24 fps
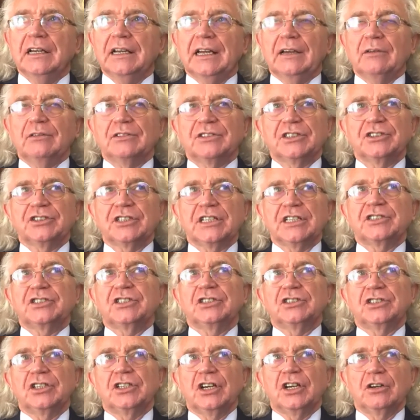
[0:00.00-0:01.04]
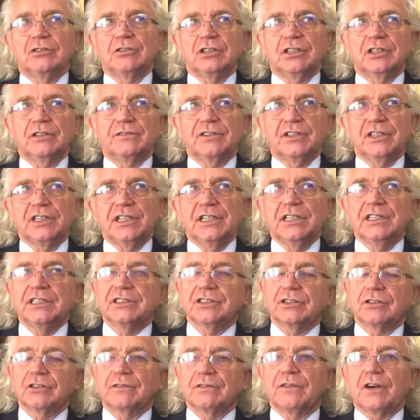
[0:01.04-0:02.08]
It was interesting to note that of the
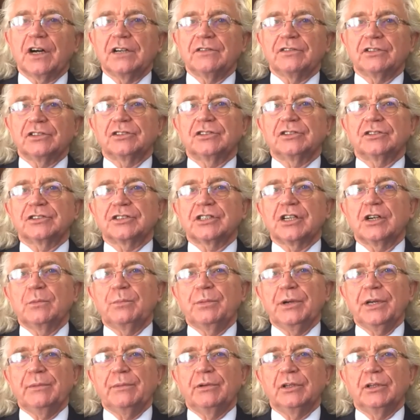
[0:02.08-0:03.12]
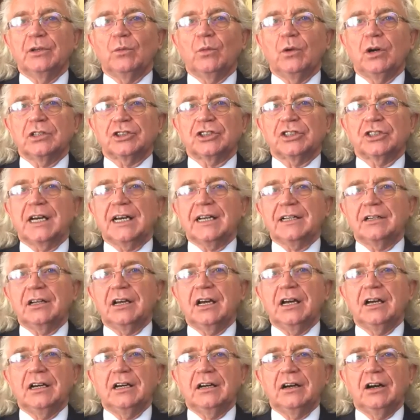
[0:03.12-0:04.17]
sort of 500 or so people that watched that,
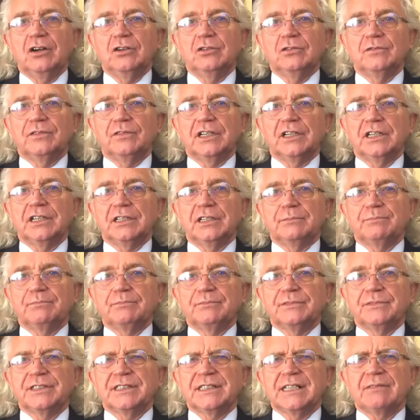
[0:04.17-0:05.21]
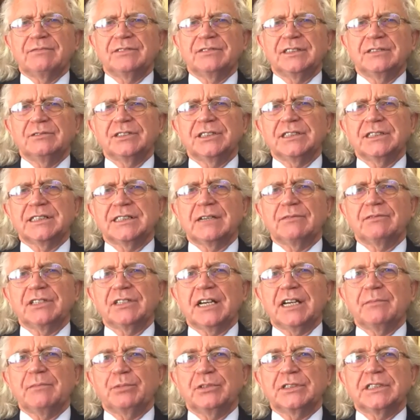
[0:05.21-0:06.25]
over
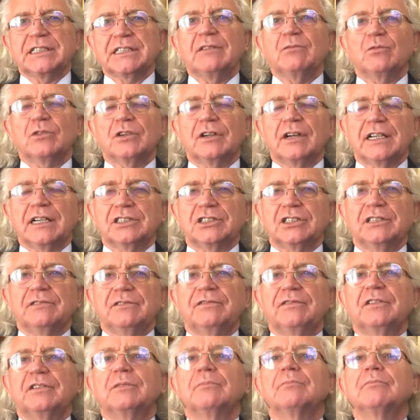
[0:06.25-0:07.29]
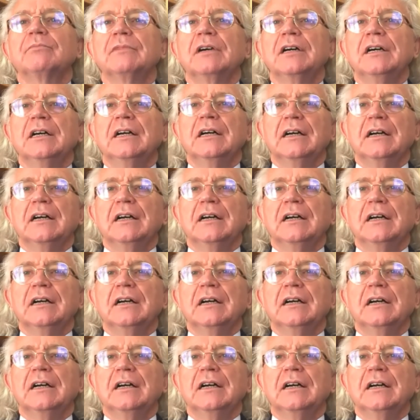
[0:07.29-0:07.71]
78% were actually from